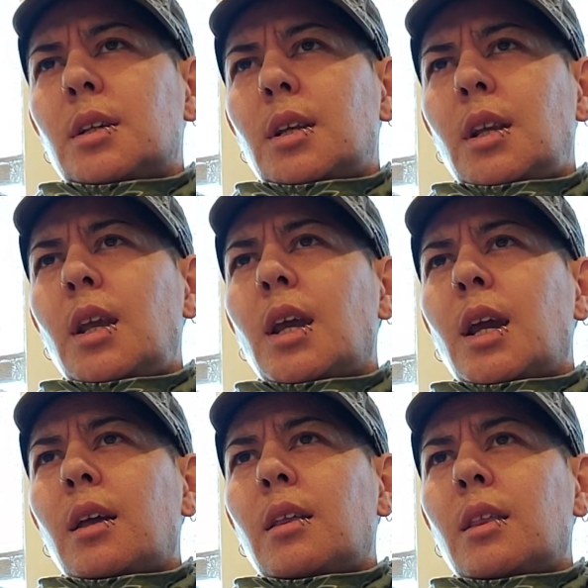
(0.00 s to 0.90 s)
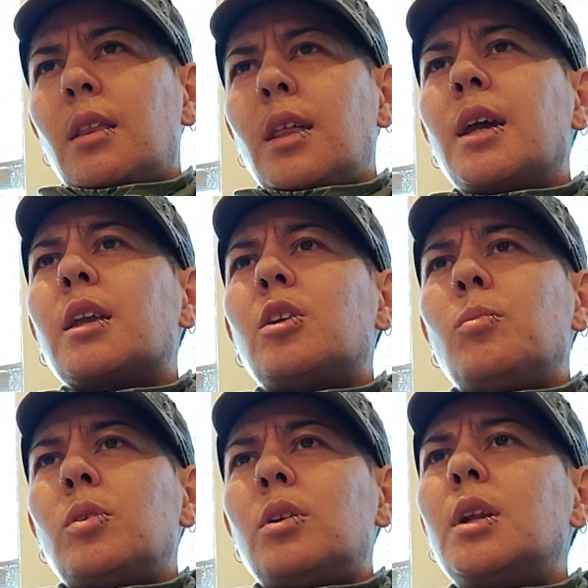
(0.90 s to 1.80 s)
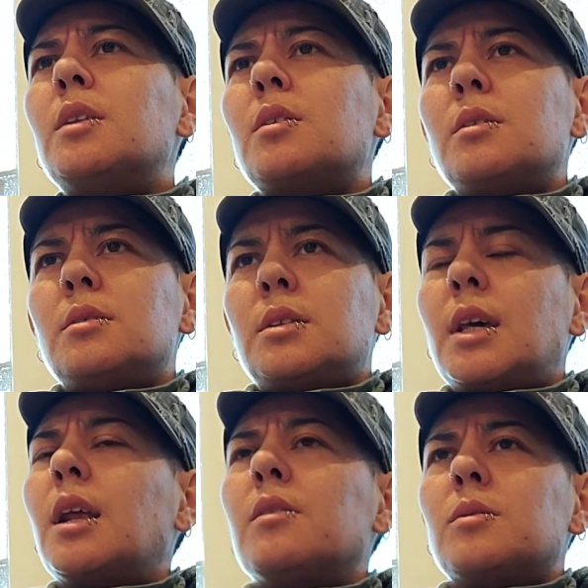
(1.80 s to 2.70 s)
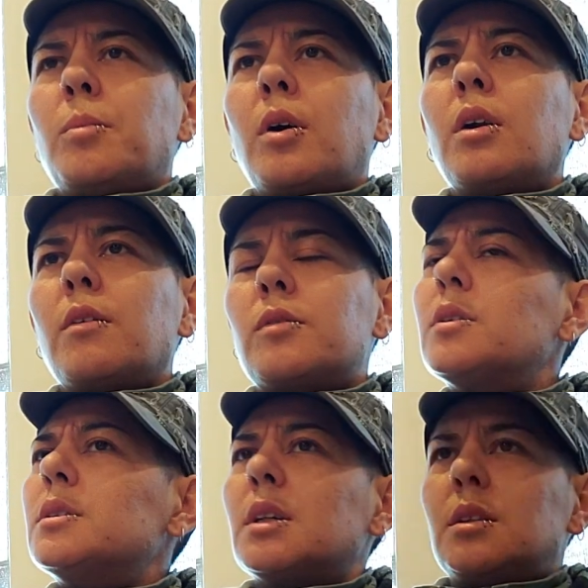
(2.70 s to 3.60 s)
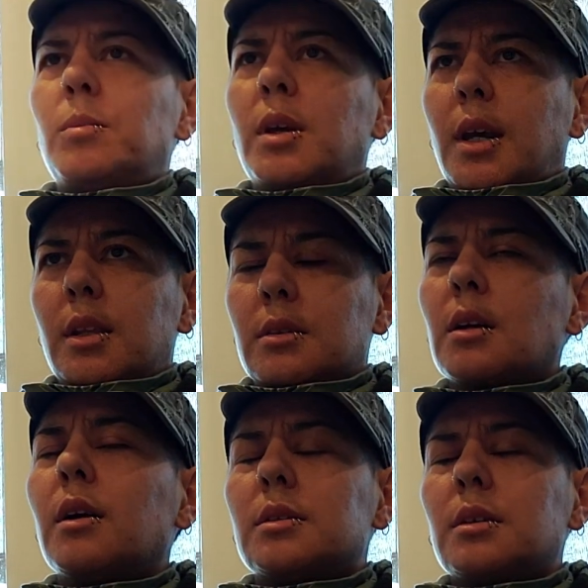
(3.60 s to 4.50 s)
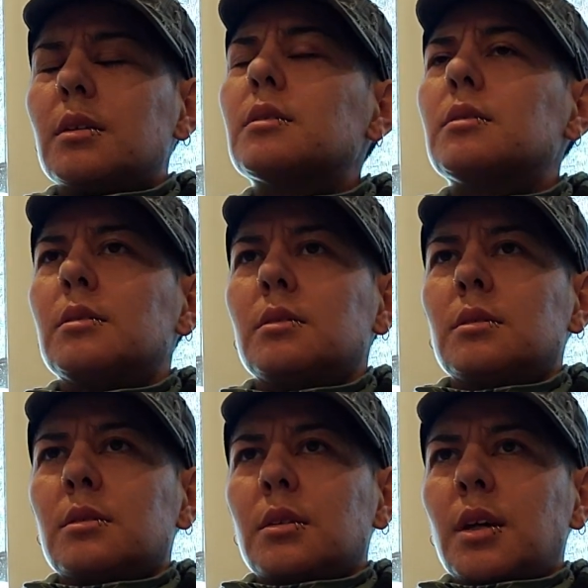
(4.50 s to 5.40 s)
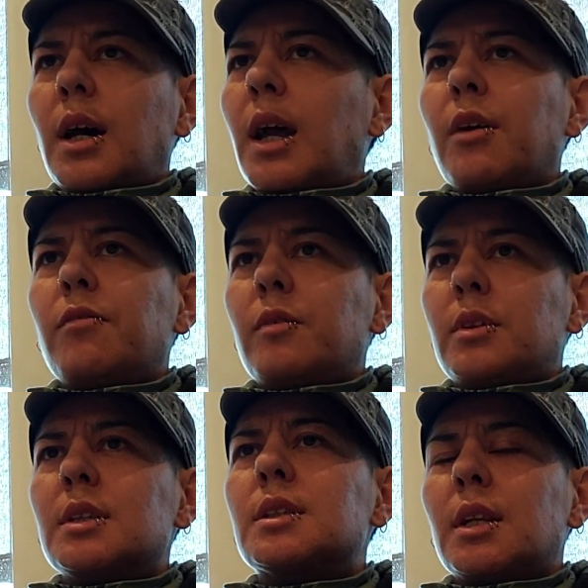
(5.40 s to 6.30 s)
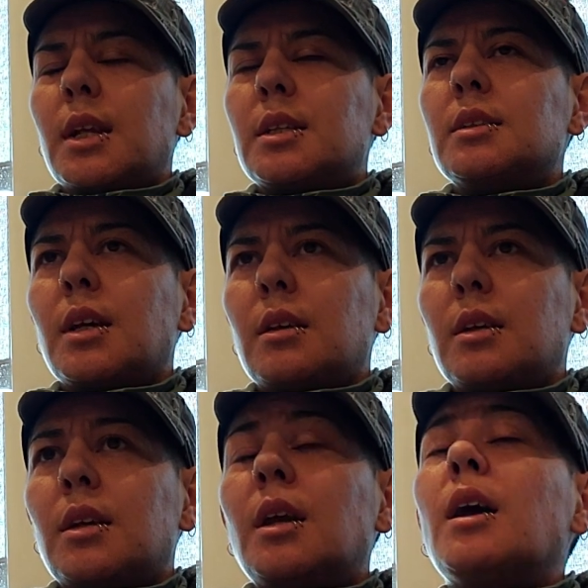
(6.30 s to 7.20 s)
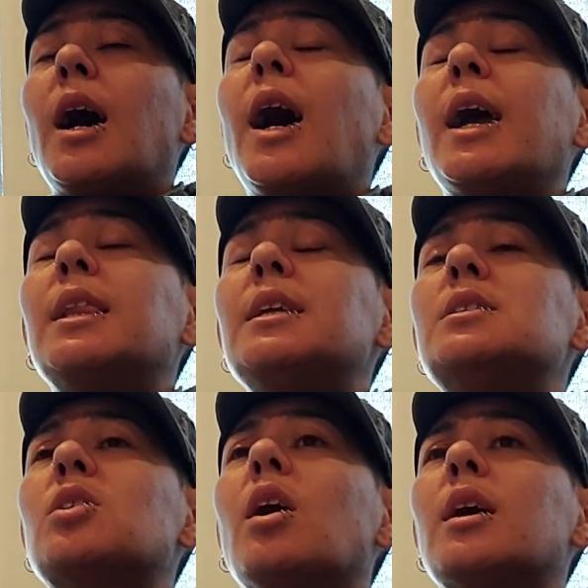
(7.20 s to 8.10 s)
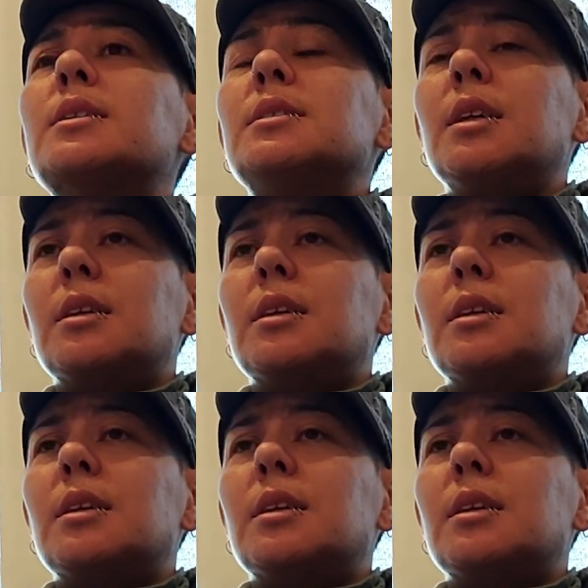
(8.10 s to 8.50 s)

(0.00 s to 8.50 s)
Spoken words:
Yeah, that community that I was a part of turns out to be highly toxic. I have disconnected highly toxic.